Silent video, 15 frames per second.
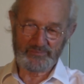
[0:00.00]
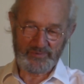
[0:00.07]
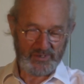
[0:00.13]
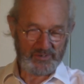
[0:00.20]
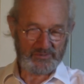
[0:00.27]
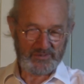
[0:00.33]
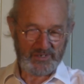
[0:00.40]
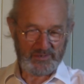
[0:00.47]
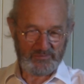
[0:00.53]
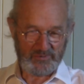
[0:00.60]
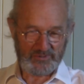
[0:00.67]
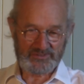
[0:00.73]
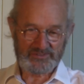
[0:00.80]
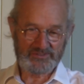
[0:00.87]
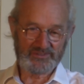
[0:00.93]
program
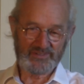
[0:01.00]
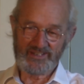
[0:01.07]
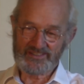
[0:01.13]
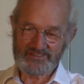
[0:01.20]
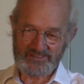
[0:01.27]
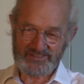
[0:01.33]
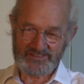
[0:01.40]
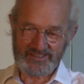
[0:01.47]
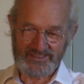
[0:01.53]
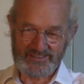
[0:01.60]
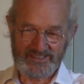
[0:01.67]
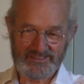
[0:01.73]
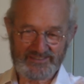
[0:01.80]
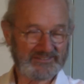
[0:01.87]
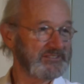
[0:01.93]
on
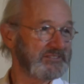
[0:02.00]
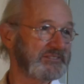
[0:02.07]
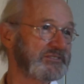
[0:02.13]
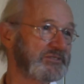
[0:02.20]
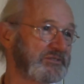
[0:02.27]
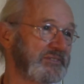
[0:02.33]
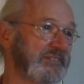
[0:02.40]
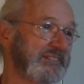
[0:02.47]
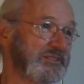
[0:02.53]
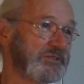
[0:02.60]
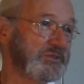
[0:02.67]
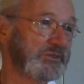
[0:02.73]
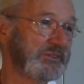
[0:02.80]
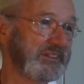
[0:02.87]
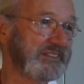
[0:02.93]
Stella and
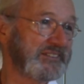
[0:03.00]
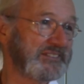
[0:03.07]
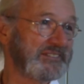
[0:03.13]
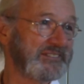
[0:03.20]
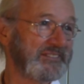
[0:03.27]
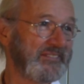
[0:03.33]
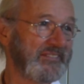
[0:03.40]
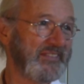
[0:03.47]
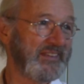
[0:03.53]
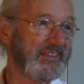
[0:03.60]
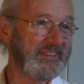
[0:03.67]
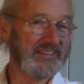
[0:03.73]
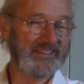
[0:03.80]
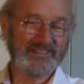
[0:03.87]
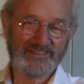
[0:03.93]
Julian
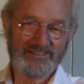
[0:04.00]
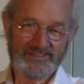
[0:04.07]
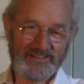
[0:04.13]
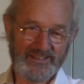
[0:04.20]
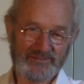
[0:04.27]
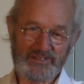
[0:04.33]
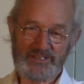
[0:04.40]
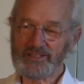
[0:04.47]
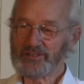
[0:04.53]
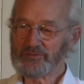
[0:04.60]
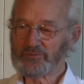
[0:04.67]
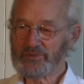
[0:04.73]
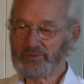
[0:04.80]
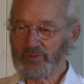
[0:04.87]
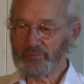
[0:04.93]
and
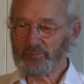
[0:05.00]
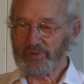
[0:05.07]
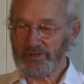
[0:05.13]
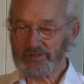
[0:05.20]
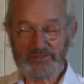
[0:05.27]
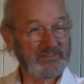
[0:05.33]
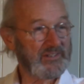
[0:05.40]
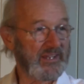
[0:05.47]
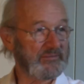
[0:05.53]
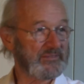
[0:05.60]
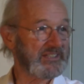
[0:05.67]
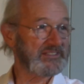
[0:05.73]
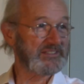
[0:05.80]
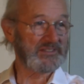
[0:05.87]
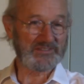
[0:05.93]
get with the program.
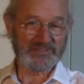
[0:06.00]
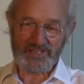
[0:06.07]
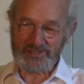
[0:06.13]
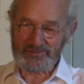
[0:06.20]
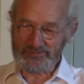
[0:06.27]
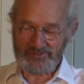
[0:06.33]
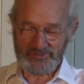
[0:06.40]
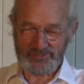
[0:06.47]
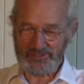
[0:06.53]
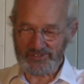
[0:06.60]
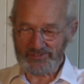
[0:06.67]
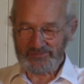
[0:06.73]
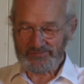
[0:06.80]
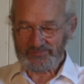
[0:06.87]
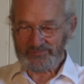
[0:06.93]
It's the same for
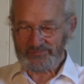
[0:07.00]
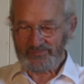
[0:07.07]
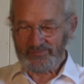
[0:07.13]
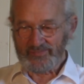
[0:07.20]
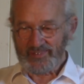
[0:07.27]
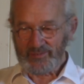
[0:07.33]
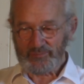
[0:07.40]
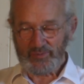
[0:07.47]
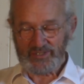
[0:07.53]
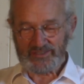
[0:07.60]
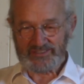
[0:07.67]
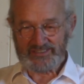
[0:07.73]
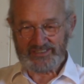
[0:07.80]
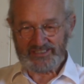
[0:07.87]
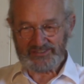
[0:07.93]
the
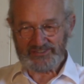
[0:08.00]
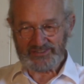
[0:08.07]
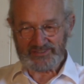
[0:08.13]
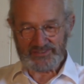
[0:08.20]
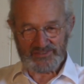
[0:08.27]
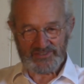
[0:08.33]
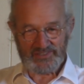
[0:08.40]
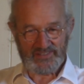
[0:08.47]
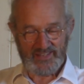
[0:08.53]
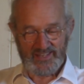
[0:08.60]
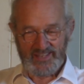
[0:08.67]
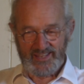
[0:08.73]
politicians.